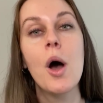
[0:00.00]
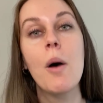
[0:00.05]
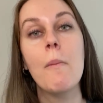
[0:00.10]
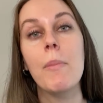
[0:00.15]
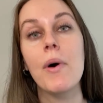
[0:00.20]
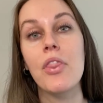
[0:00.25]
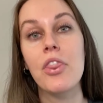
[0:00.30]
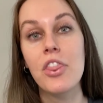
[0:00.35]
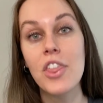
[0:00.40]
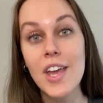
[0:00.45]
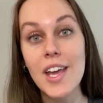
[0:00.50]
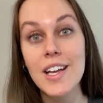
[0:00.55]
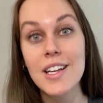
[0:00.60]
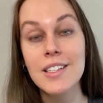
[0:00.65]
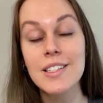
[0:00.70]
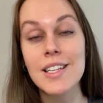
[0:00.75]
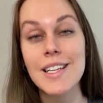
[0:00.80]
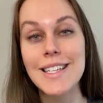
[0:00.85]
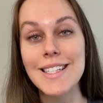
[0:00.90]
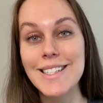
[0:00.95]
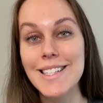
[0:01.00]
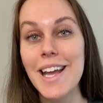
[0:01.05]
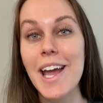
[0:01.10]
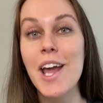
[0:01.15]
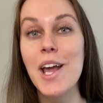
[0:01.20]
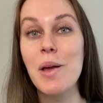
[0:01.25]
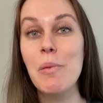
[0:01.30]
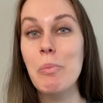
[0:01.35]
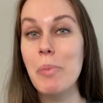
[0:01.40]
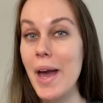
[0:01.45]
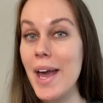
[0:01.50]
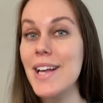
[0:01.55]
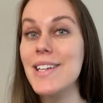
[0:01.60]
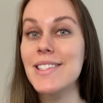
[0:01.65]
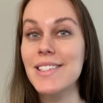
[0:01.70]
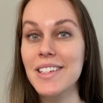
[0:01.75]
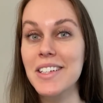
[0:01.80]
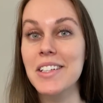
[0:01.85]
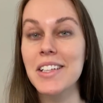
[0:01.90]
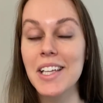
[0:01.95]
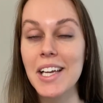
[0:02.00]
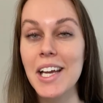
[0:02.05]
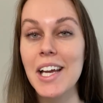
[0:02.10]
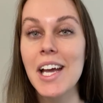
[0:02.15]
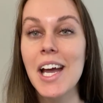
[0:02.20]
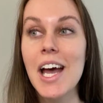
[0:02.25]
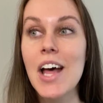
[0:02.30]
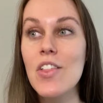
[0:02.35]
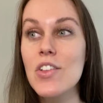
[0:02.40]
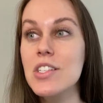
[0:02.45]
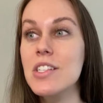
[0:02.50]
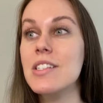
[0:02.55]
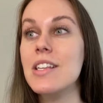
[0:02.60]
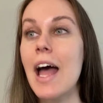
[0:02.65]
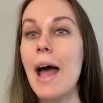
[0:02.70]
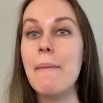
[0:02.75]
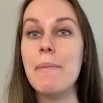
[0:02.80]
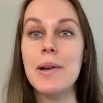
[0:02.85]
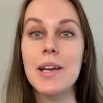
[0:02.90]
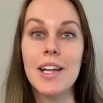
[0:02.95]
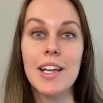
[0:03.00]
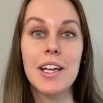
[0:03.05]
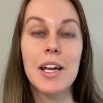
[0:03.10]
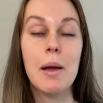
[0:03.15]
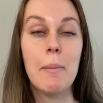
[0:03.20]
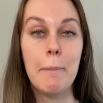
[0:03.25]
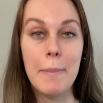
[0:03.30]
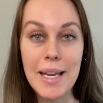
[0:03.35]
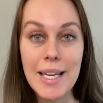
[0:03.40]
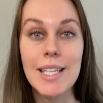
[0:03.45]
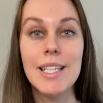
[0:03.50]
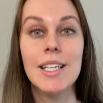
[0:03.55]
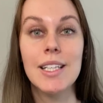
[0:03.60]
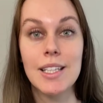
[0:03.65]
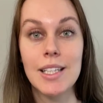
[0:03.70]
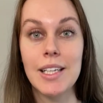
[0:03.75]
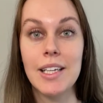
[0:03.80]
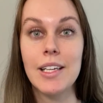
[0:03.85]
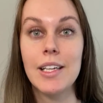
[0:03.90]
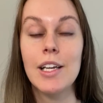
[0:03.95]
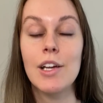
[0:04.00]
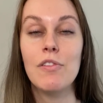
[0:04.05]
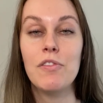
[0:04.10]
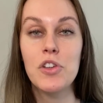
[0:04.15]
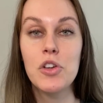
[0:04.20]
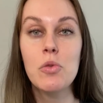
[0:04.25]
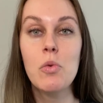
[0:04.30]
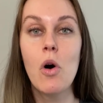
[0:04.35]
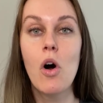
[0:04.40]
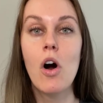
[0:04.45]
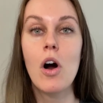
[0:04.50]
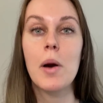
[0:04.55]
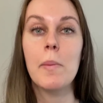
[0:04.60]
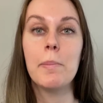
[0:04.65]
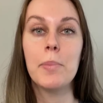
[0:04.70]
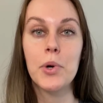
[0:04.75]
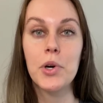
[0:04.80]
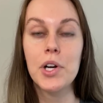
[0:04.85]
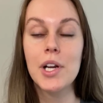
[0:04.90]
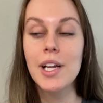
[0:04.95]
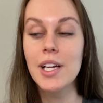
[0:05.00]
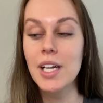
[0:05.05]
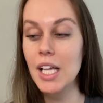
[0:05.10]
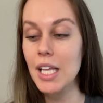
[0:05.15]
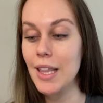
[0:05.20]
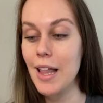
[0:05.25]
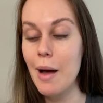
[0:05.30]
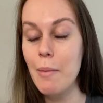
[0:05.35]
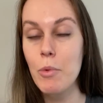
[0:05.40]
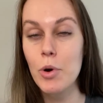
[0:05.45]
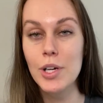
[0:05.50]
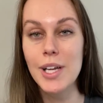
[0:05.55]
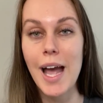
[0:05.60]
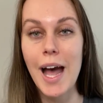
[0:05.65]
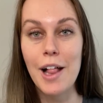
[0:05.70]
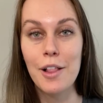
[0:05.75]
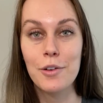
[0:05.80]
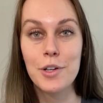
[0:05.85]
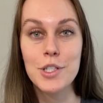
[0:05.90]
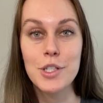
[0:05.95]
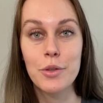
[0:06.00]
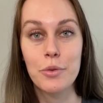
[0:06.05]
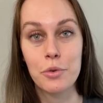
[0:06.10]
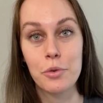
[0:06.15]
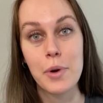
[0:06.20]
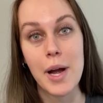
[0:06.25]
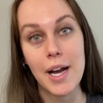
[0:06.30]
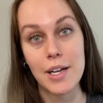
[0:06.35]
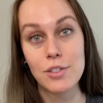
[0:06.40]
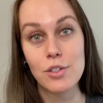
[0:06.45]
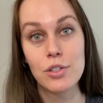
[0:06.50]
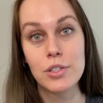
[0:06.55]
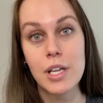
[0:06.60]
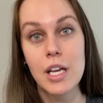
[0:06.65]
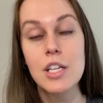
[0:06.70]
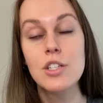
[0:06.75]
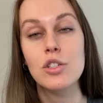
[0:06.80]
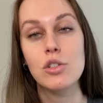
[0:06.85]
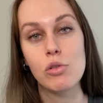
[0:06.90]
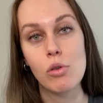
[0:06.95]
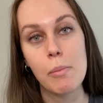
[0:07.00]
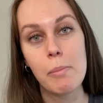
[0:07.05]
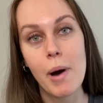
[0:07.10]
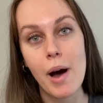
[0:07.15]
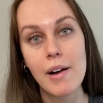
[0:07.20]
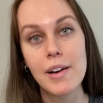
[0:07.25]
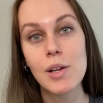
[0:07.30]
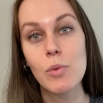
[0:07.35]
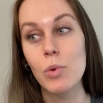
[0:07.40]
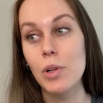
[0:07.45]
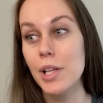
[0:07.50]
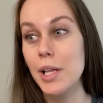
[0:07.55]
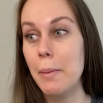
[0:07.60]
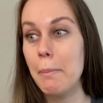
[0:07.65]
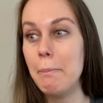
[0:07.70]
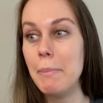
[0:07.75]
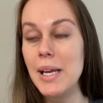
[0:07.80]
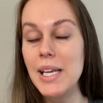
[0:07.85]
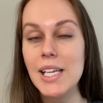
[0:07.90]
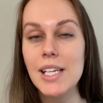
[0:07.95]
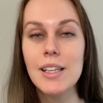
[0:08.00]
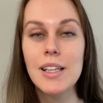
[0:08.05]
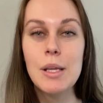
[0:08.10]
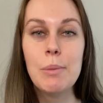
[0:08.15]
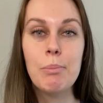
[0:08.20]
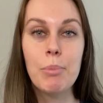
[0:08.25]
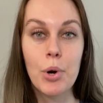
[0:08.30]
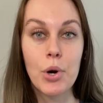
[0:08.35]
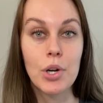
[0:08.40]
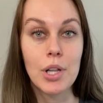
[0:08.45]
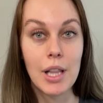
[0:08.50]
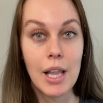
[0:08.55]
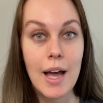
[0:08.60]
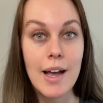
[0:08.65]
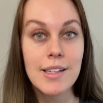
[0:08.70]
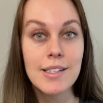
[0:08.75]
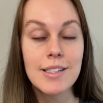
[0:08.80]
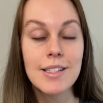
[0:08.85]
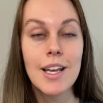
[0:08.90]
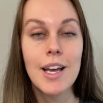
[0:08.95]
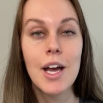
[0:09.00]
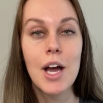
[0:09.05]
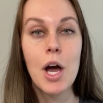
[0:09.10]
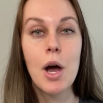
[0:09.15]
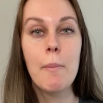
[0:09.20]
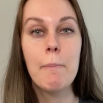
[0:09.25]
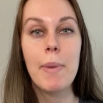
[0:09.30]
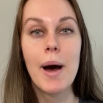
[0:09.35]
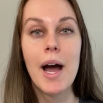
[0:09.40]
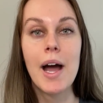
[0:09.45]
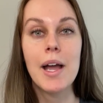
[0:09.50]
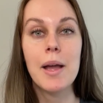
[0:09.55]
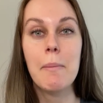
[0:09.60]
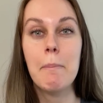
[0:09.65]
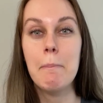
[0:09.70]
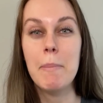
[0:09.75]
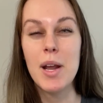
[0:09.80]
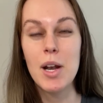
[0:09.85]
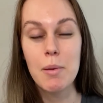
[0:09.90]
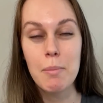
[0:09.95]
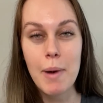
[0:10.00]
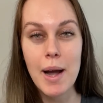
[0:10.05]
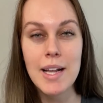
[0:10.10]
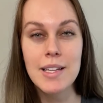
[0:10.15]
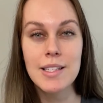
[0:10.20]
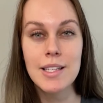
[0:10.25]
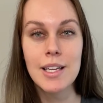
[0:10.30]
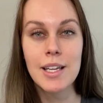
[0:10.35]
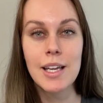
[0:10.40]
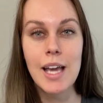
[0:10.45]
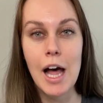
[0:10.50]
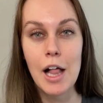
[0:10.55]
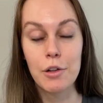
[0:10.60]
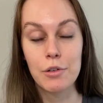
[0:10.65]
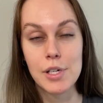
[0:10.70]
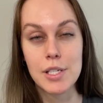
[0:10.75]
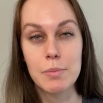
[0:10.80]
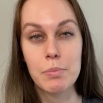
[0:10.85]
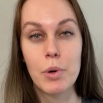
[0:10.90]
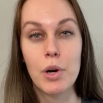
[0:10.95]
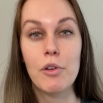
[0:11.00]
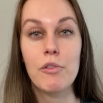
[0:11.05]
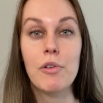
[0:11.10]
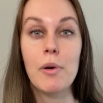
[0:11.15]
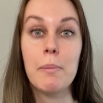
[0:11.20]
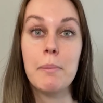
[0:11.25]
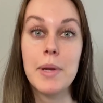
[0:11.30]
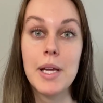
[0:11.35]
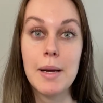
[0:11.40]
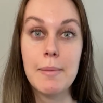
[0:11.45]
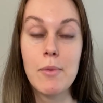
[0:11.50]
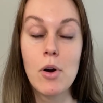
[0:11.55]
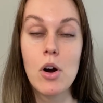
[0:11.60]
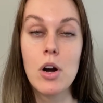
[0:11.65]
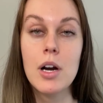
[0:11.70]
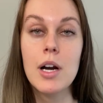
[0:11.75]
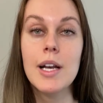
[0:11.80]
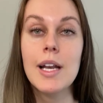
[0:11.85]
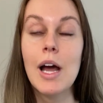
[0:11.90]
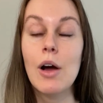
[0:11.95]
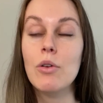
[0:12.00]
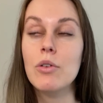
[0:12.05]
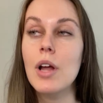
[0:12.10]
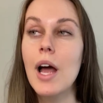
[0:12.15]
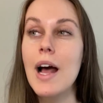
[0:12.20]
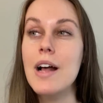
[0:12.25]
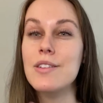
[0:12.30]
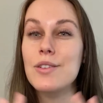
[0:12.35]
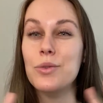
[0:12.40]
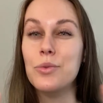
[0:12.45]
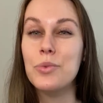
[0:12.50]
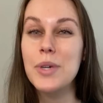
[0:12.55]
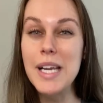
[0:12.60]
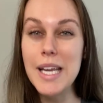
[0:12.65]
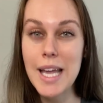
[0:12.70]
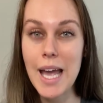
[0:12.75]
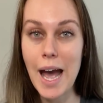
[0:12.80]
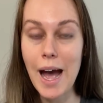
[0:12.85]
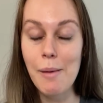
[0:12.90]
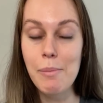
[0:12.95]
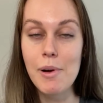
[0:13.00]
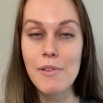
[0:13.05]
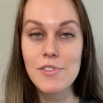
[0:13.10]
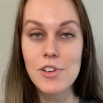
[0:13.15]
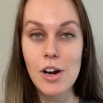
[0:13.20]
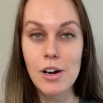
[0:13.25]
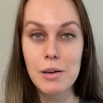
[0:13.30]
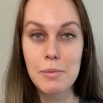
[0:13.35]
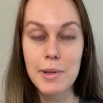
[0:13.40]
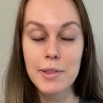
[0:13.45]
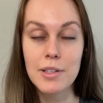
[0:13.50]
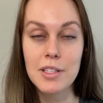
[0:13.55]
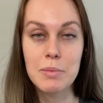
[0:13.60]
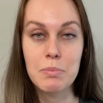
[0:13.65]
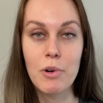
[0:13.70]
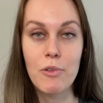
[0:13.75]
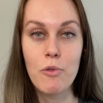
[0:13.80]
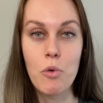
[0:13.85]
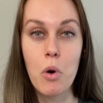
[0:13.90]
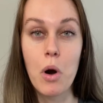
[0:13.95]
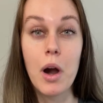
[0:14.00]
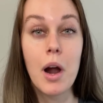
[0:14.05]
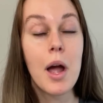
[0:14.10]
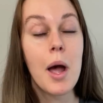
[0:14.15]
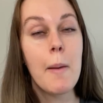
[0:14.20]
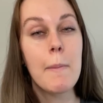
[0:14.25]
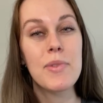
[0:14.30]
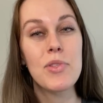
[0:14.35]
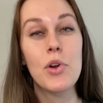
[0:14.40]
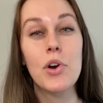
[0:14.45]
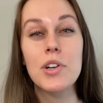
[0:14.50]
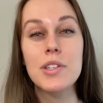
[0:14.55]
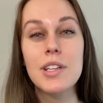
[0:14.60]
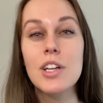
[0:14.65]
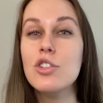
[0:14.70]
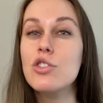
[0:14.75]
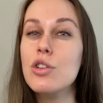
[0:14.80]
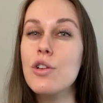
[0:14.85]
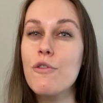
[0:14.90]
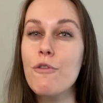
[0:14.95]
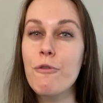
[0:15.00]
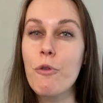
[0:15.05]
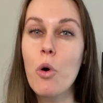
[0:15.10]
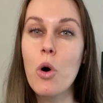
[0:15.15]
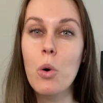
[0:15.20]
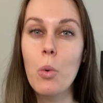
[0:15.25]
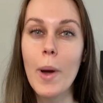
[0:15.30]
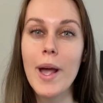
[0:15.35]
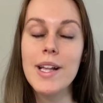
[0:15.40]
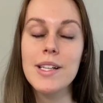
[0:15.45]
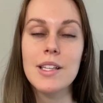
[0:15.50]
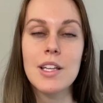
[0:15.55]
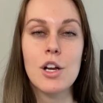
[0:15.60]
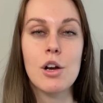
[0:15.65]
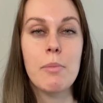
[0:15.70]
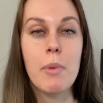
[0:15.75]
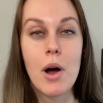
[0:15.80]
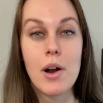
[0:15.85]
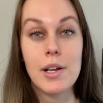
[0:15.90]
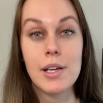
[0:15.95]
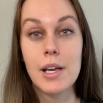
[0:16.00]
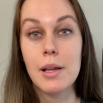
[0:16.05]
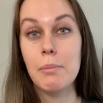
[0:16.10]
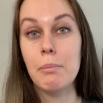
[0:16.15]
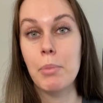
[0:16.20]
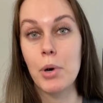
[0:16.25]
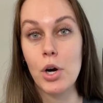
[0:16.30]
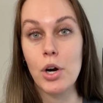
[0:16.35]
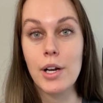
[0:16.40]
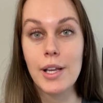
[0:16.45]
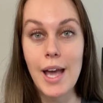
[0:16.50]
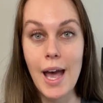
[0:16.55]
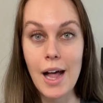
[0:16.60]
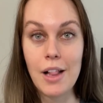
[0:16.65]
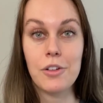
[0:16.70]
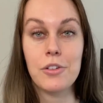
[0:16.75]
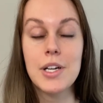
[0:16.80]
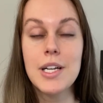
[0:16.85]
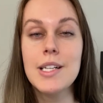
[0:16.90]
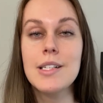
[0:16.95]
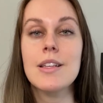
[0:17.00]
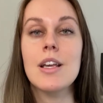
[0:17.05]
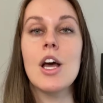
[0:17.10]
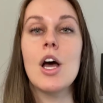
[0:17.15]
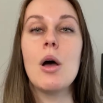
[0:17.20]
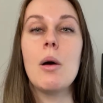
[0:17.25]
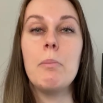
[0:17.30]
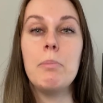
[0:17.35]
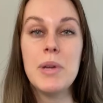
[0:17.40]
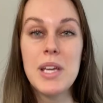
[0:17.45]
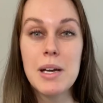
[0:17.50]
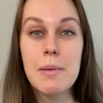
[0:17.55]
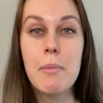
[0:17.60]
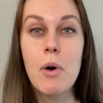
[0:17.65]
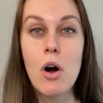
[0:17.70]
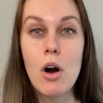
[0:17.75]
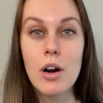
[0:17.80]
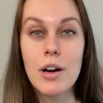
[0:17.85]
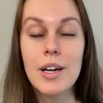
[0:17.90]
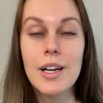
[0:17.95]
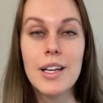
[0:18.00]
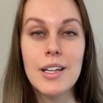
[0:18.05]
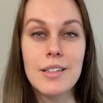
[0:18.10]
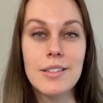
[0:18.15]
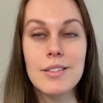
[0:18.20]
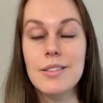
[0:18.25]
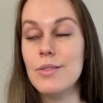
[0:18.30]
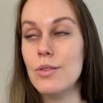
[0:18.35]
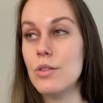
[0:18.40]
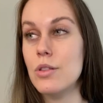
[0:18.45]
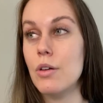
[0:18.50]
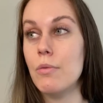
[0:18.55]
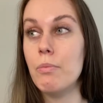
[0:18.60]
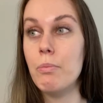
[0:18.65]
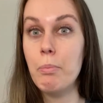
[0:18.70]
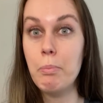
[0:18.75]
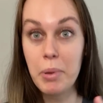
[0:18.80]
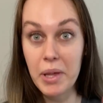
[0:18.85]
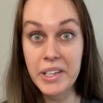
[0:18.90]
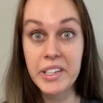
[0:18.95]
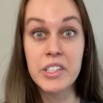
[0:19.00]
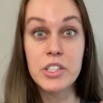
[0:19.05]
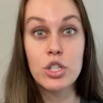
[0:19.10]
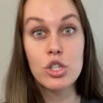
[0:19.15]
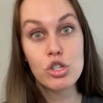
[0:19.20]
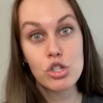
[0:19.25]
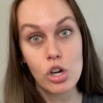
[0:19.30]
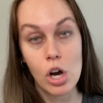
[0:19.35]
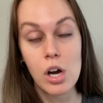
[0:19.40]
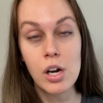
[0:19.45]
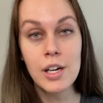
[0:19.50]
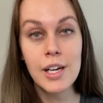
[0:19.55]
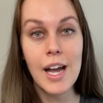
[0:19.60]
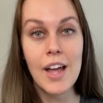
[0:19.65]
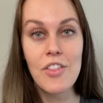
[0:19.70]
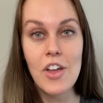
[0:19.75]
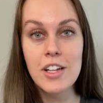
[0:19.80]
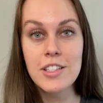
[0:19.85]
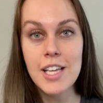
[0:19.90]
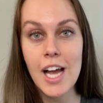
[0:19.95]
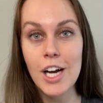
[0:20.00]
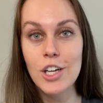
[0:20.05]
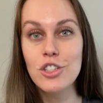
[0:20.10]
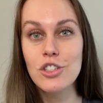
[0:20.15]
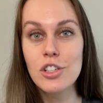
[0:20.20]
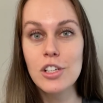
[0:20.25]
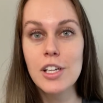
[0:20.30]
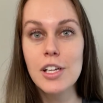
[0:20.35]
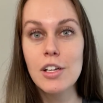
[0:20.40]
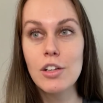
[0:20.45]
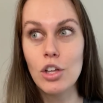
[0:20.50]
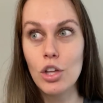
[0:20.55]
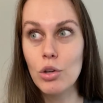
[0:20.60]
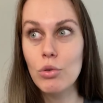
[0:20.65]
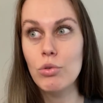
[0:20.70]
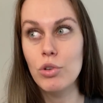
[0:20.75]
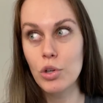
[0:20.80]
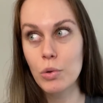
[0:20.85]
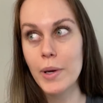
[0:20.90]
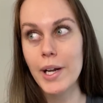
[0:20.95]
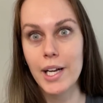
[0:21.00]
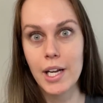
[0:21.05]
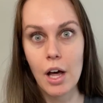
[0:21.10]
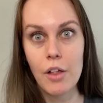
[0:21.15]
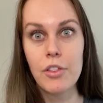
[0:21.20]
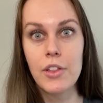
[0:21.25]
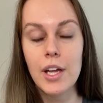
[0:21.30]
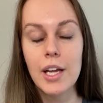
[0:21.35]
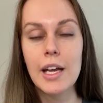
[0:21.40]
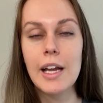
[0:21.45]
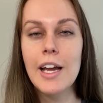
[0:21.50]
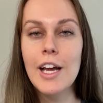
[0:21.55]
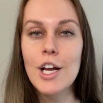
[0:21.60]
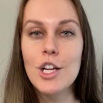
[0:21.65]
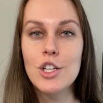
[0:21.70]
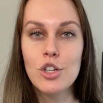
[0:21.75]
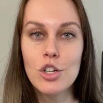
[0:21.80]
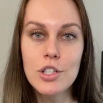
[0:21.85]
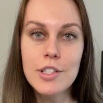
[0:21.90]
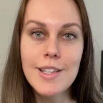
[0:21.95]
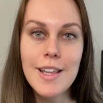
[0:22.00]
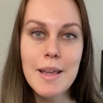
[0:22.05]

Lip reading: But this is saying basically, this is happening immediately. If you are burning a lot more calories through exercise, your body will immediately burn less by minimizing calories burnt from BMR. Now, as a recap, I've talked about this before, but there are essentially four ways that your body can burn calories. BMR is the biggest chunk, and that's actually you doing nothing. Just the